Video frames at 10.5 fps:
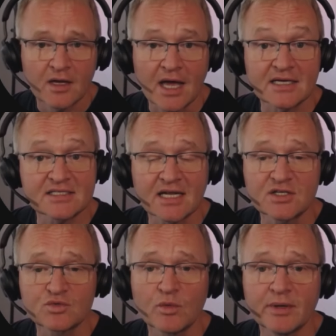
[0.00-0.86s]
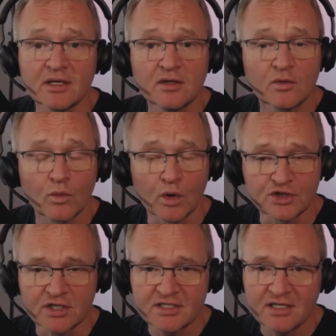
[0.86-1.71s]
Our states will be
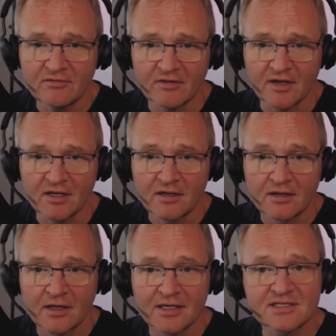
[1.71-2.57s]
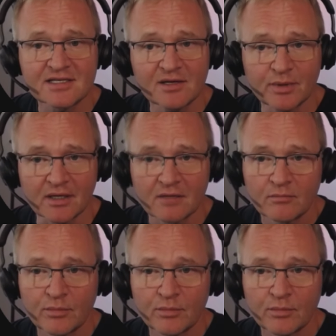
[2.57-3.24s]
watching TV and sleeping,